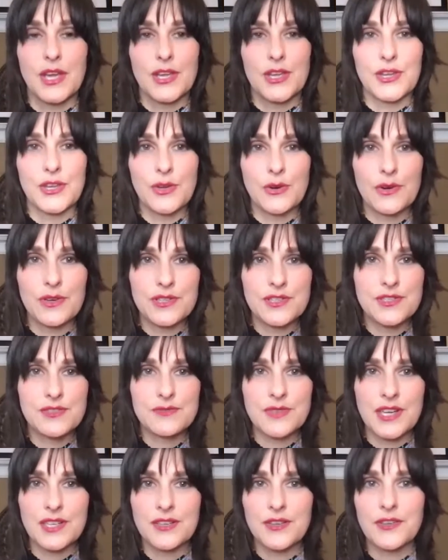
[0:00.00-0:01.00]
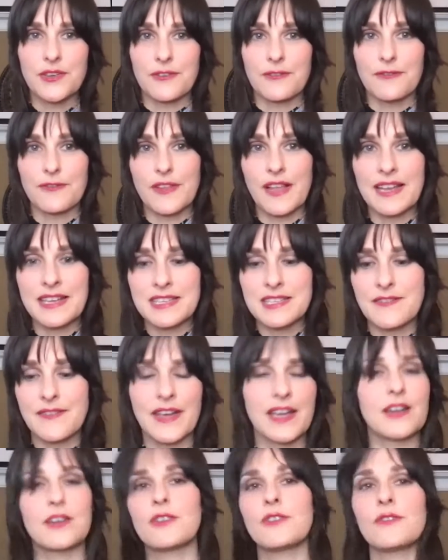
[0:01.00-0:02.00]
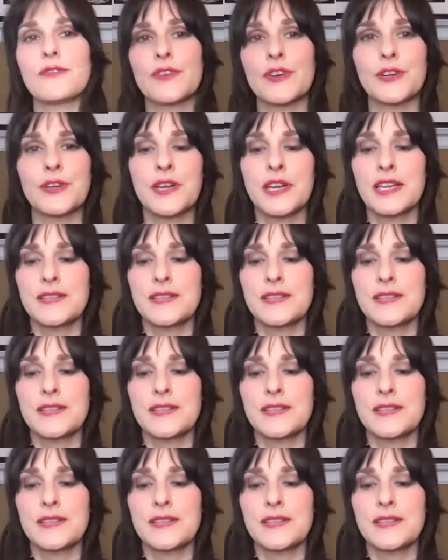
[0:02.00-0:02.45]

You're in Toronto, you're flying to Vancouver,